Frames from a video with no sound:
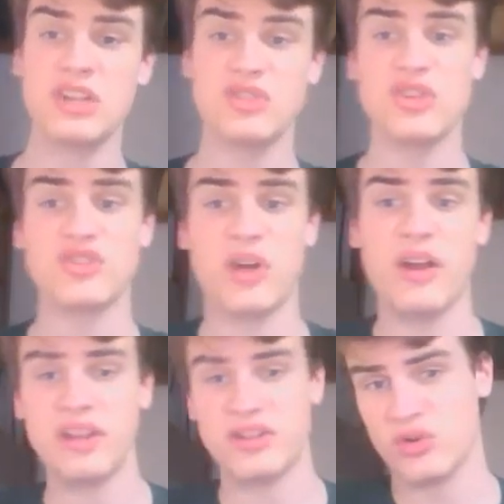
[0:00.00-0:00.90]
Do they try
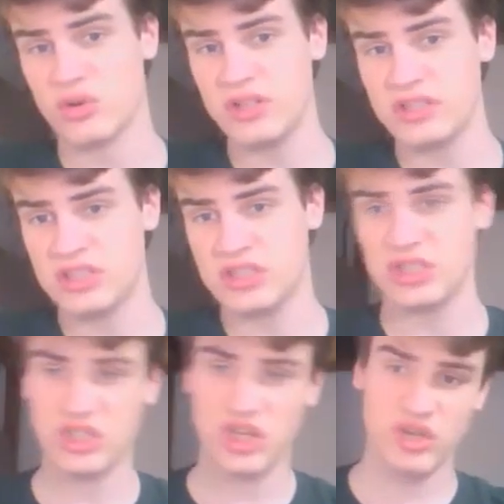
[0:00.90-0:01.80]
to ignore it,
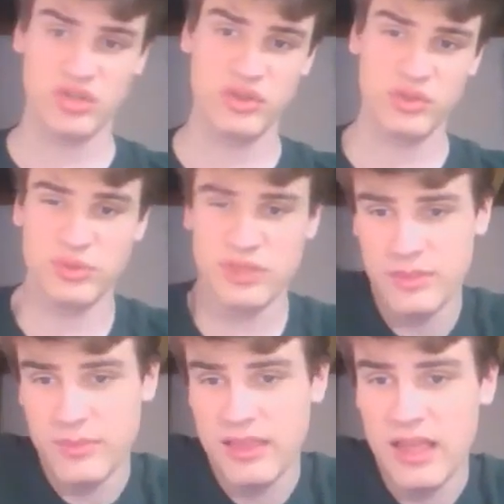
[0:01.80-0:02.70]
conquer it, or
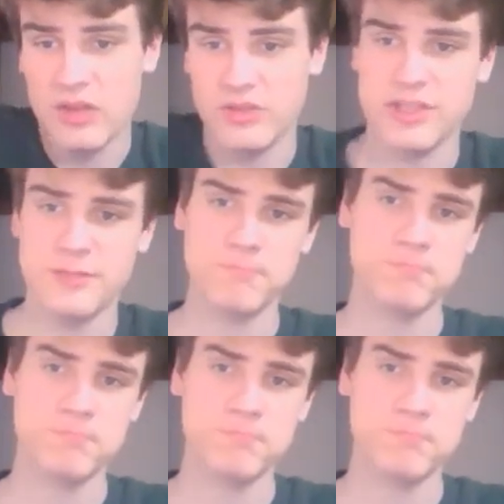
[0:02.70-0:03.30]
something else?